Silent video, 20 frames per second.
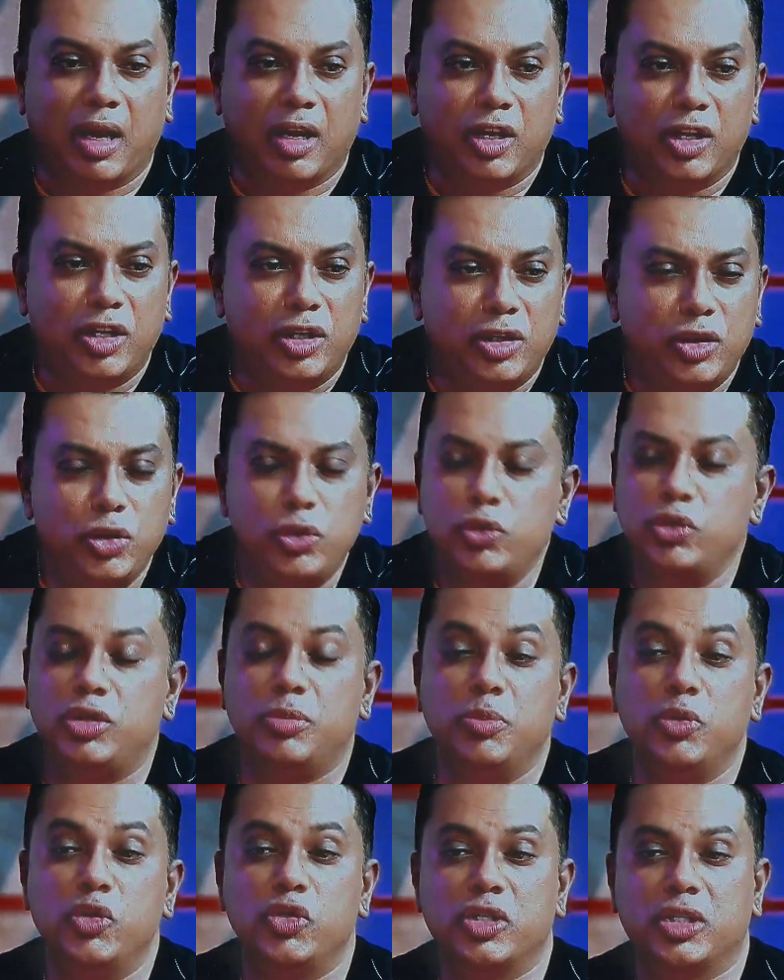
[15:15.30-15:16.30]
a
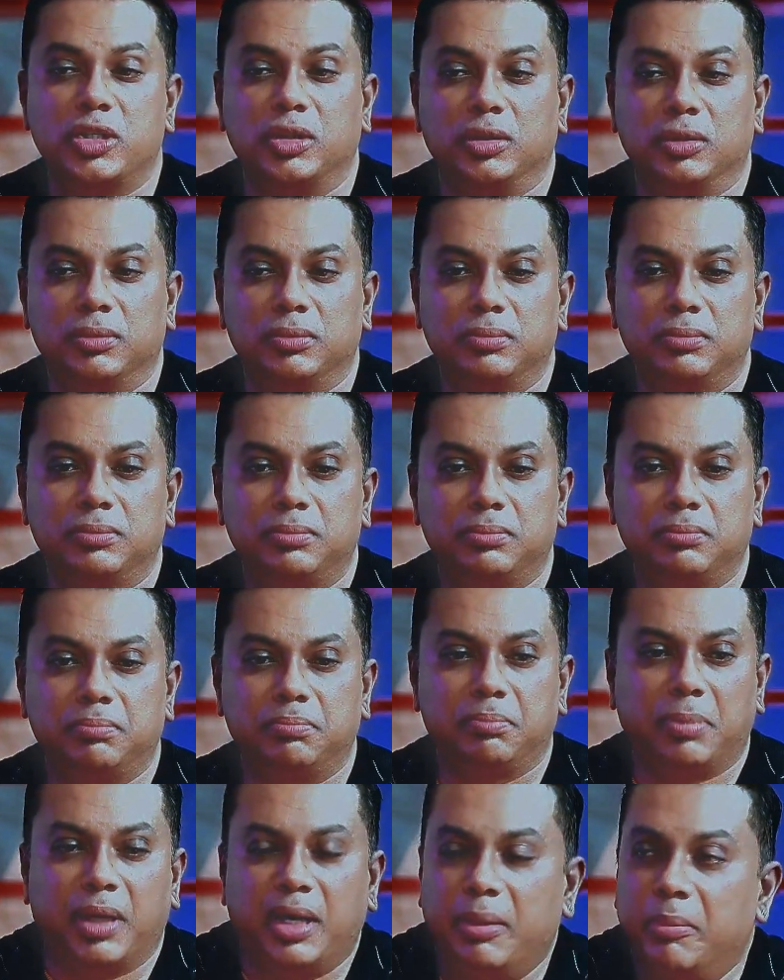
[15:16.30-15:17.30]
huge musical,
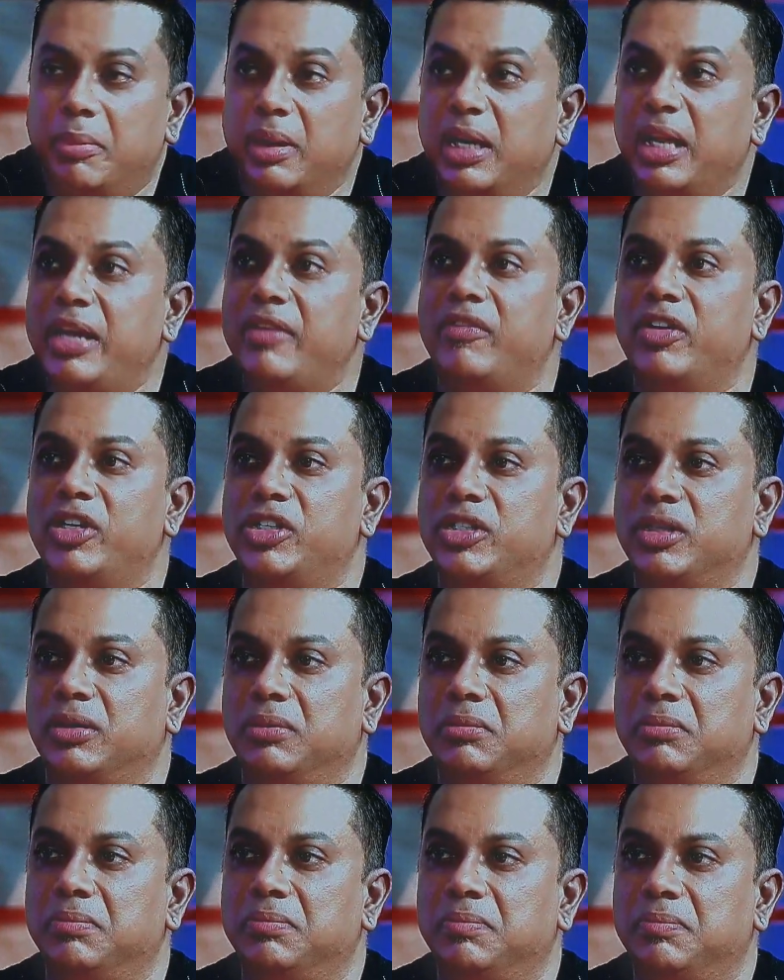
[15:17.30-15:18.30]
but the Malay
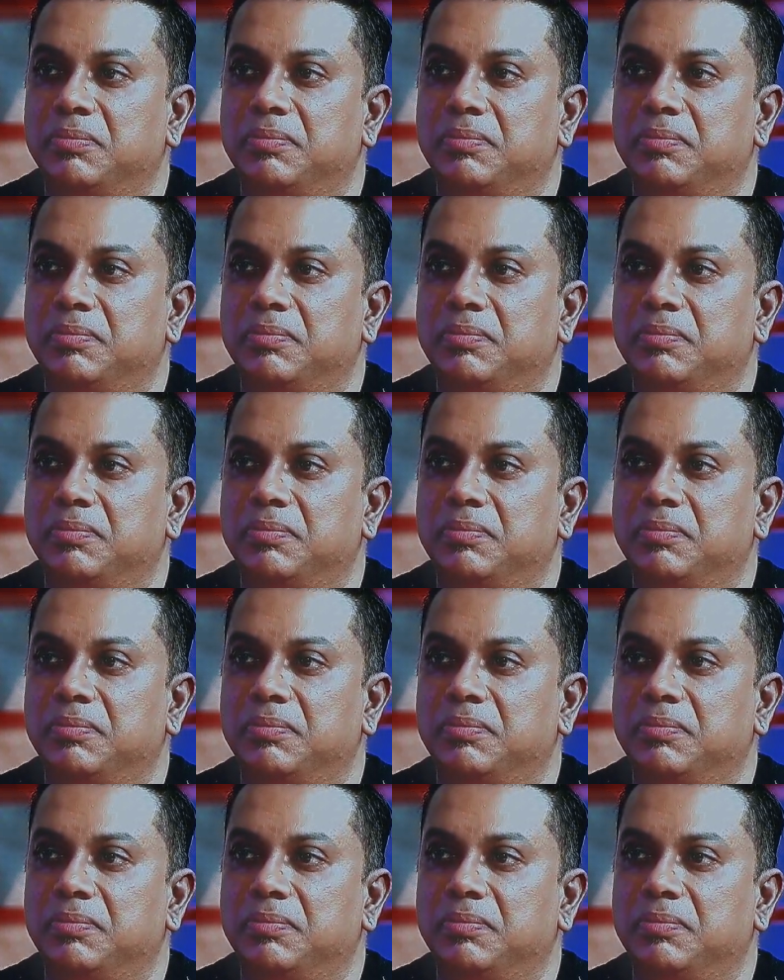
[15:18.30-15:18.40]
version?